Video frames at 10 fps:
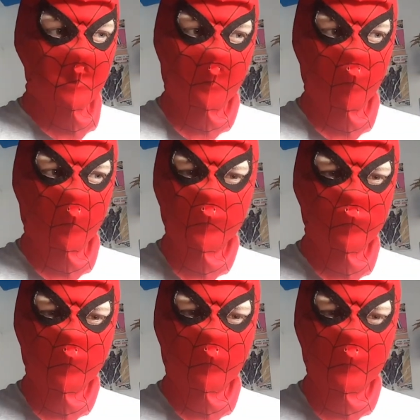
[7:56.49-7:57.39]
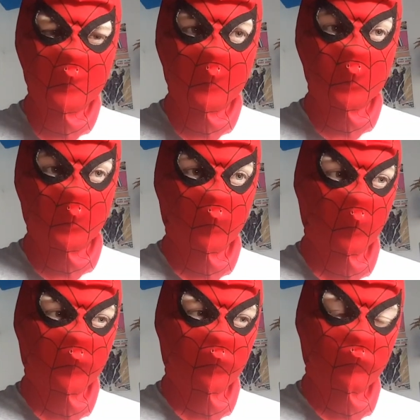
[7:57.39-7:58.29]
That one little conversation, that
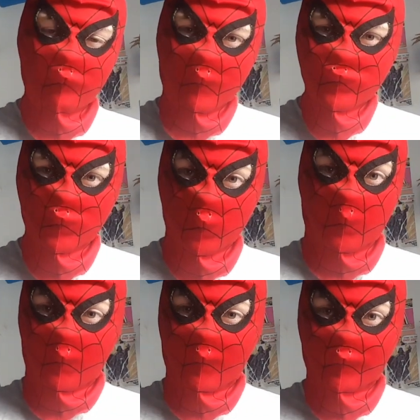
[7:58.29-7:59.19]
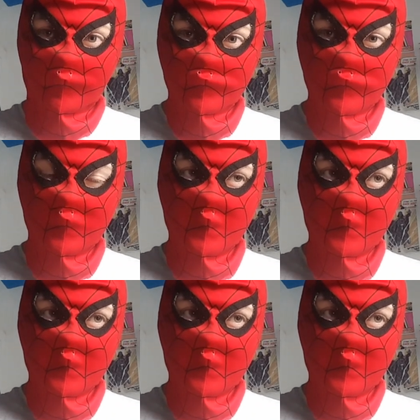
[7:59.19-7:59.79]
one little message he has